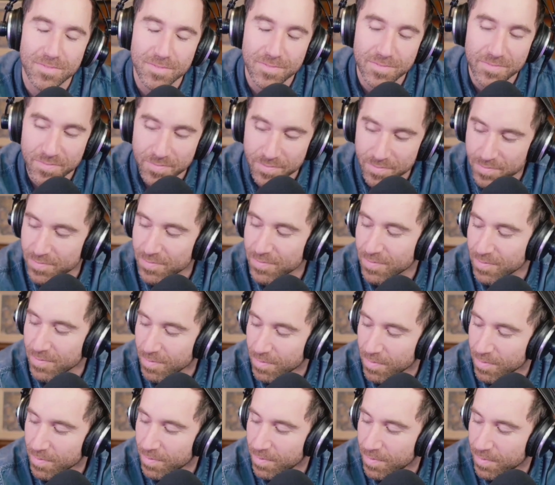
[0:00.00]

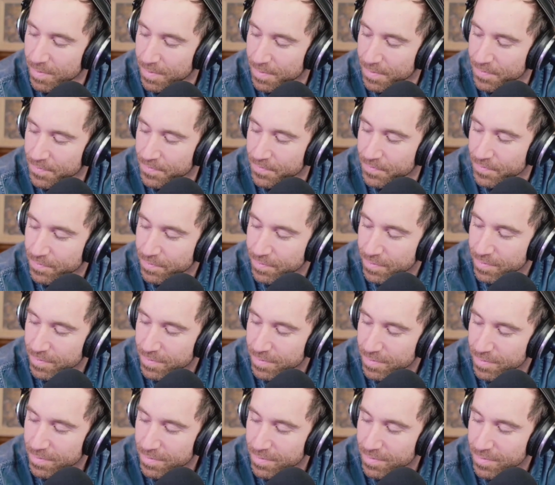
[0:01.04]

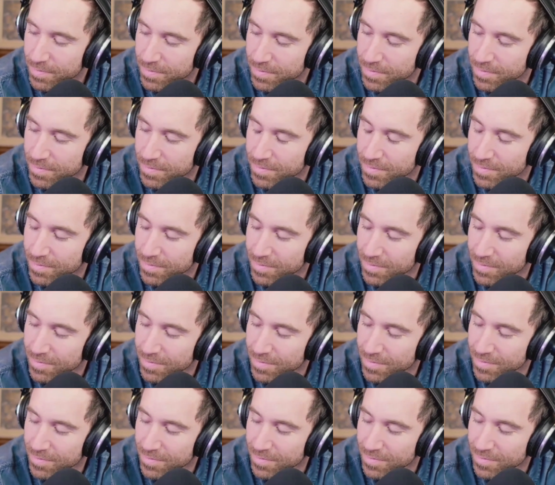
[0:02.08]
[no speech]